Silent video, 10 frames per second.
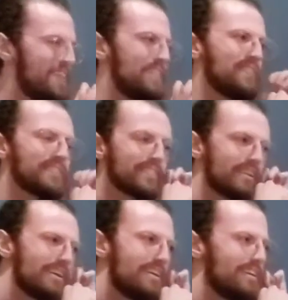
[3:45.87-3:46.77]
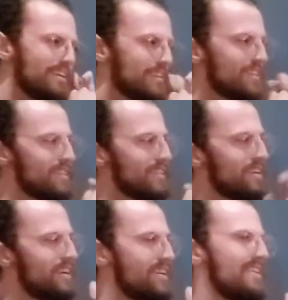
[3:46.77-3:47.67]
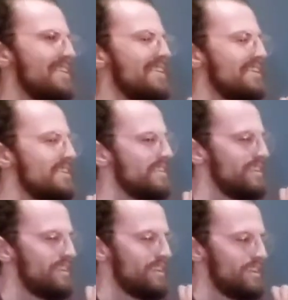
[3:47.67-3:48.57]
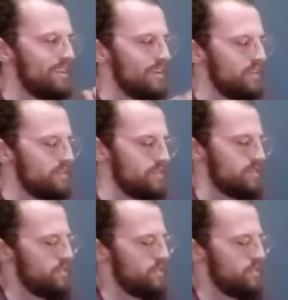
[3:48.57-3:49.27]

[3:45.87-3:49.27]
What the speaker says: (silent)